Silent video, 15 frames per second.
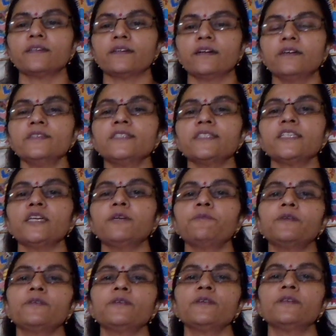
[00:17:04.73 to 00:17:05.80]

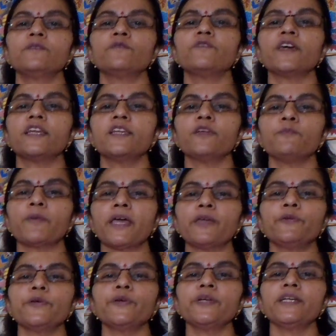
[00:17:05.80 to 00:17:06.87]
concept very
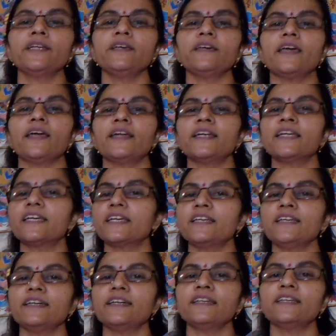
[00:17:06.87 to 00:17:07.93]
minutely and
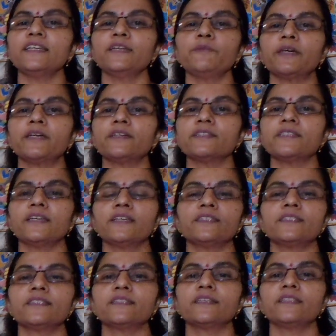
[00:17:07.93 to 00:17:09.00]
clearly, because there
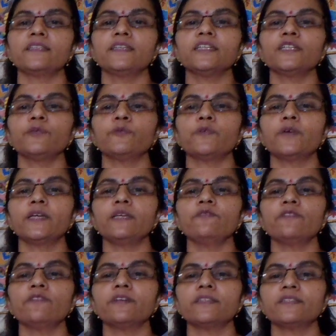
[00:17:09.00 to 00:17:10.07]
is nothing to worry
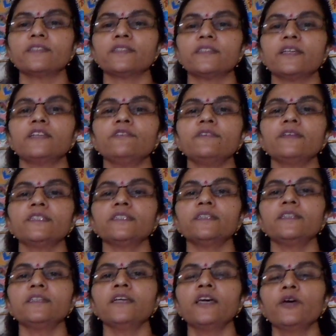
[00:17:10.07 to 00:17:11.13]
for this
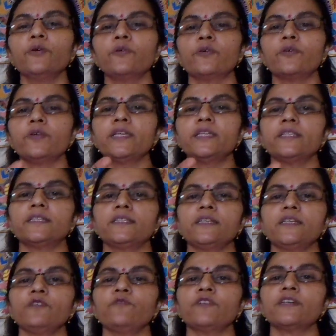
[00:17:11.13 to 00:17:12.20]
derivation. Only the
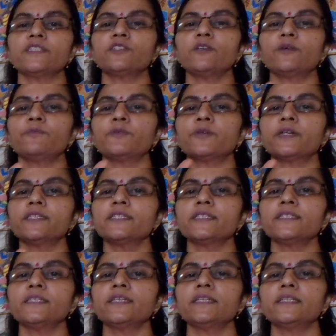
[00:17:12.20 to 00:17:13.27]
thing, first you have to
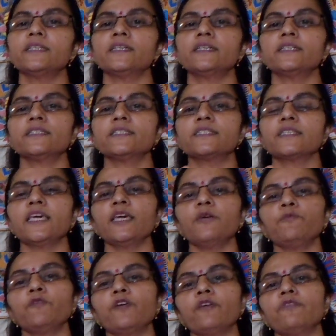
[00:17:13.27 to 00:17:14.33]
consider the
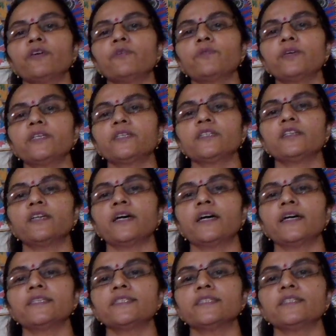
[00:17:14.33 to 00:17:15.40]
same wave equation
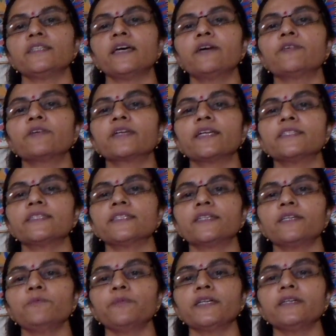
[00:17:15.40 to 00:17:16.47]
as in our
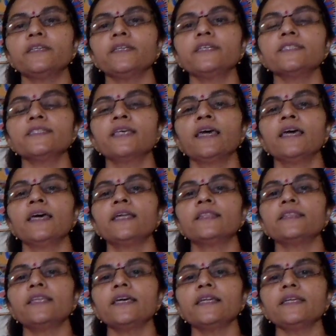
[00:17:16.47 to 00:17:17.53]
classical mechanics.
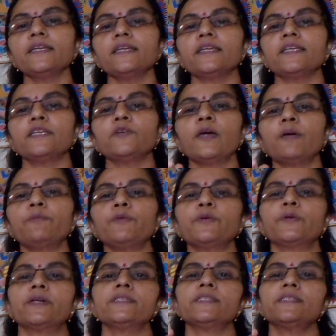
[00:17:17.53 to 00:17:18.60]
Then you have to
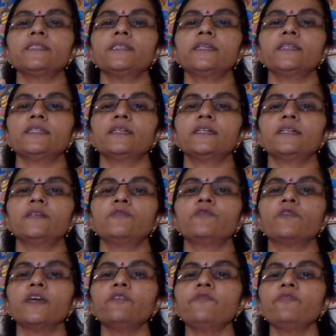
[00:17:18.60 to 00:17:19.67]
consider the
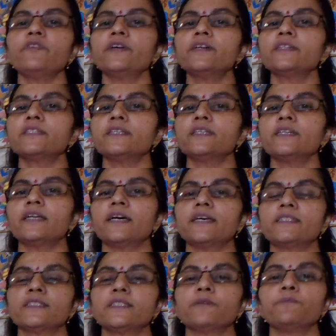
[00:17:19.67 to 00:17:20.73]
wave function
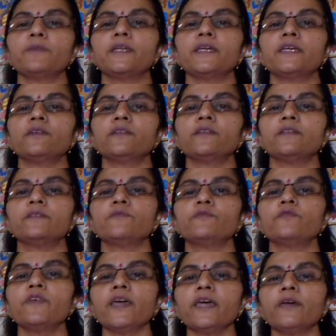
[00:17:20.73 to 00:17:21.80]
as a plane
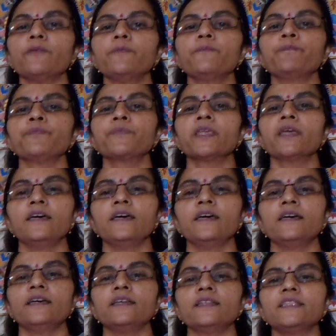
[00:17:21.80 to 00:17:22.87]
wave.
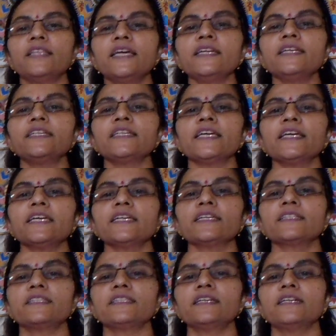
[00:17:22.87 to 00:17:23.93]
Then
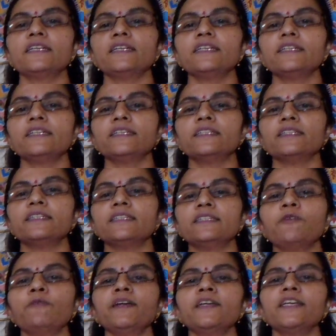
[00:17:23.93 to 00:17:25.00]
take the
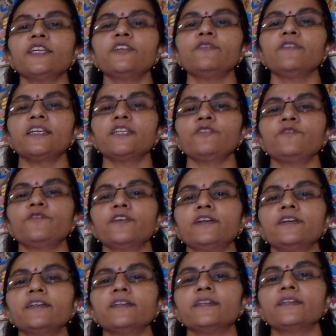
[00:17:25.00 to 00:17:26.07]
double derivative
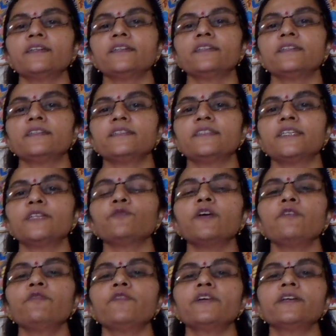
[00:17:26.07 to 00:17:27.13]
for that
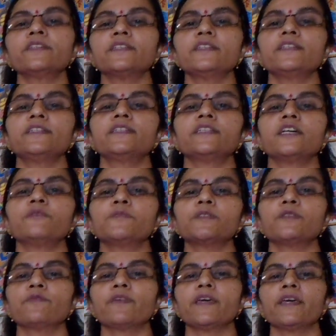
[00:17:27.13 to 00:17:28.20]
wave function in terms
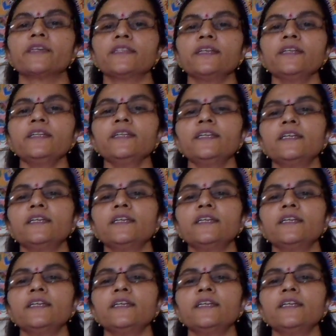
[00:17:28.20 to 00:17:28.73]
of x and